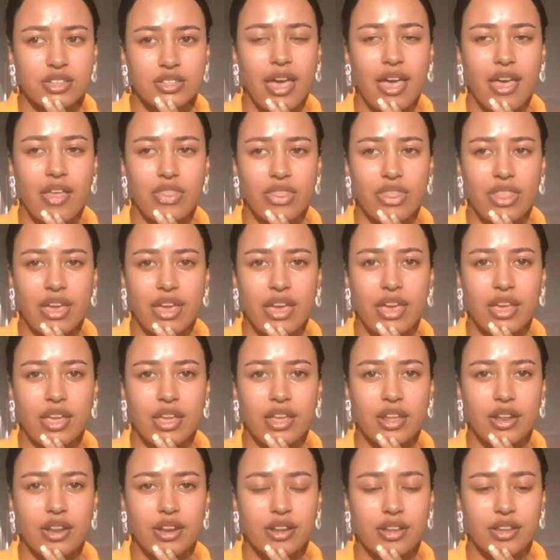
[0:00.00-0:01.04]
And
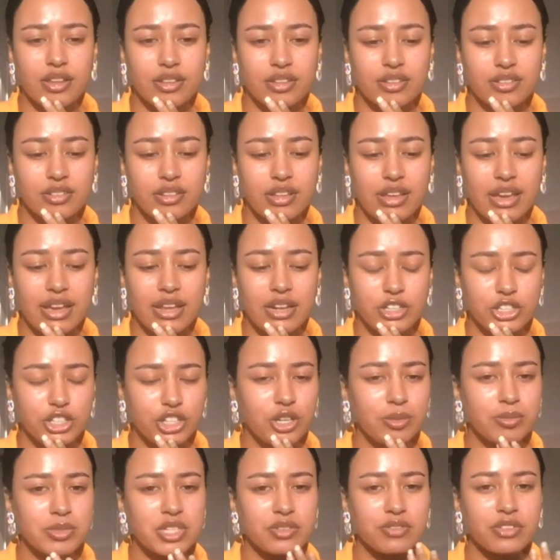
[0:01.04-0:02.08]
then, in
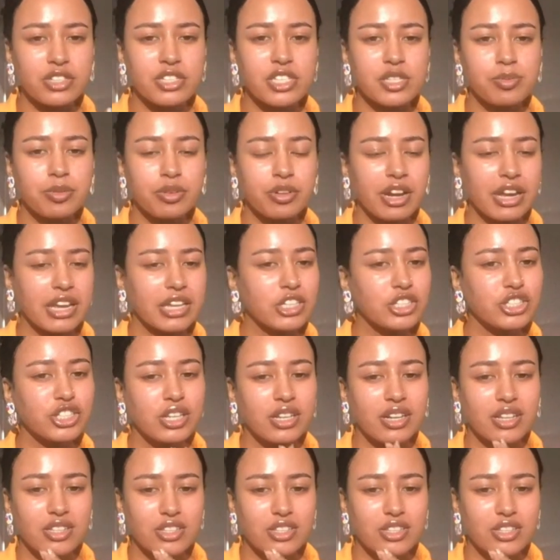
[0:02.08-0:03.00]
terms of inspiration,